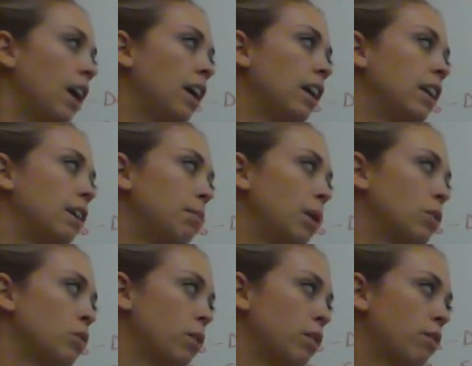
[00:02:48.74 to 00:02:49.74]
and
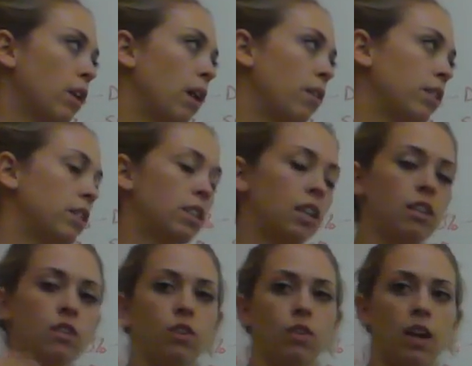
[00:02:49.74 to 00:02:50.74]
about 24 hours.
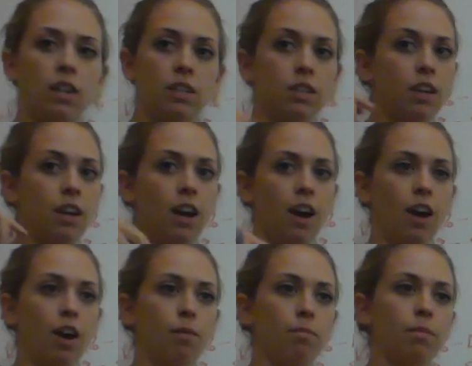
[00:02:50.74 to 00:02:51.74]
And so that's
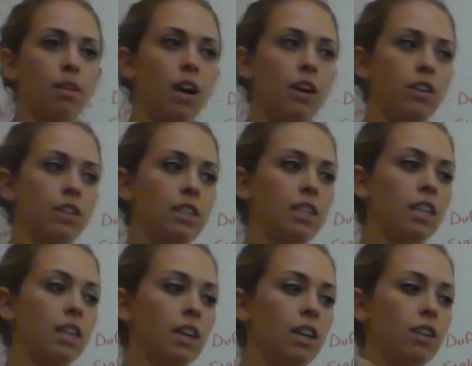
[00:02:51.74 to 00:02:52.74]
how you can
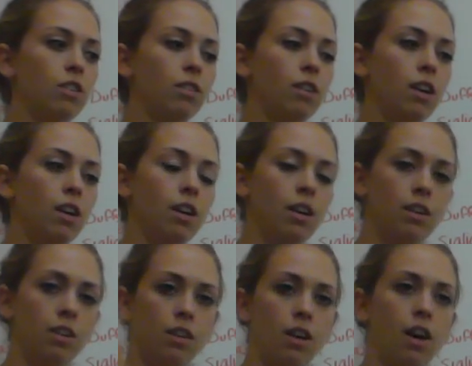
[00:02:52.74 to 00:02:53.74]
see the
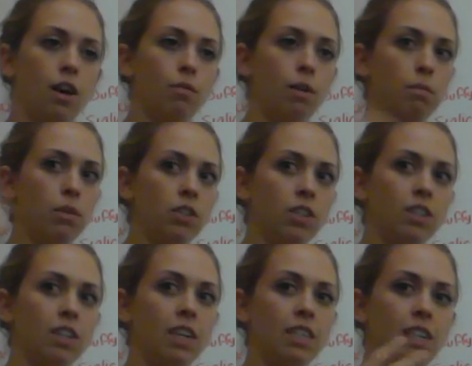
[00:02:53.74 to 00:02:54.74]
red blood
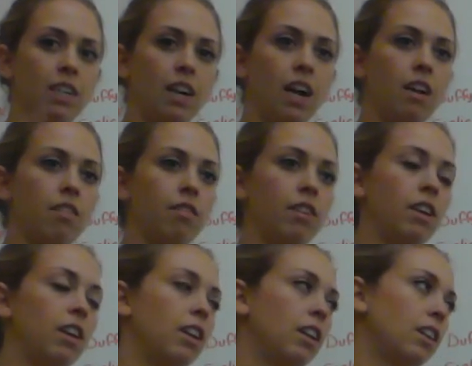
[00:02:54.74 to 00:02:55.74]
cells lysing kind of
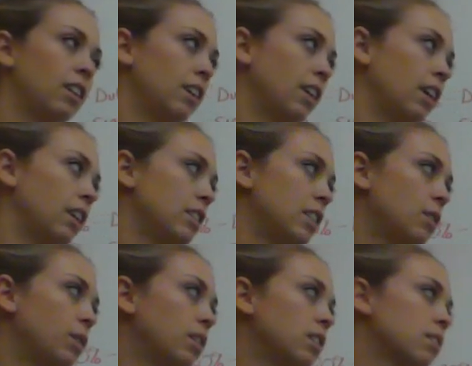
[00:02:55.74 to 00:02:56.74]
in
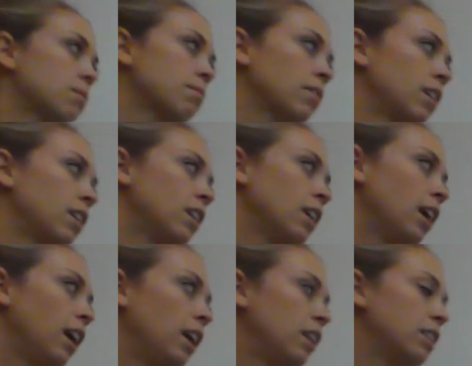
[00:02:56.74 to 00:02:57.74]
sequence.
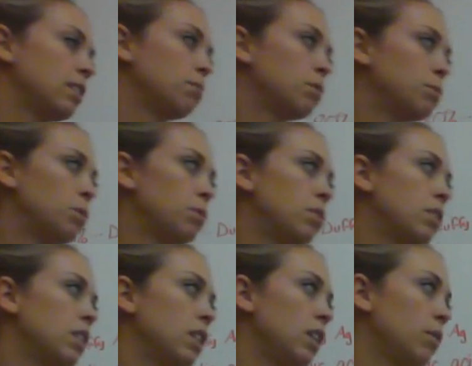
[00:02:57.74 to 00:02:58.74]
And symptoms you would
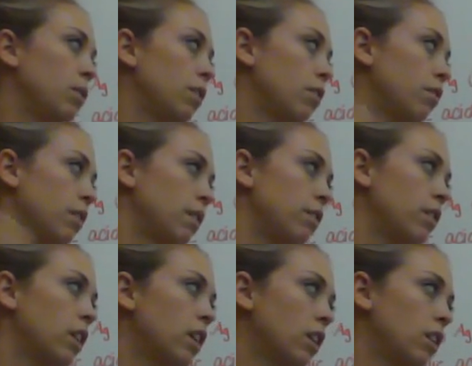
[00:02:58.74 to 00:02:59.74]
see with the fever,
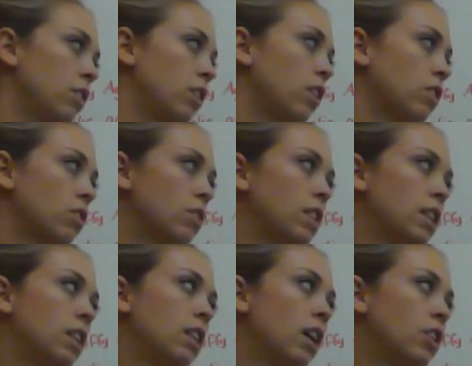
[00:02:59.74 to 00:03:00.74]
you'd also
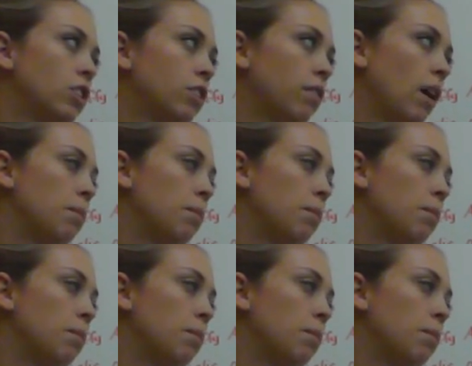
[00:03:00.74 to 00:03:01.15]
see nausea,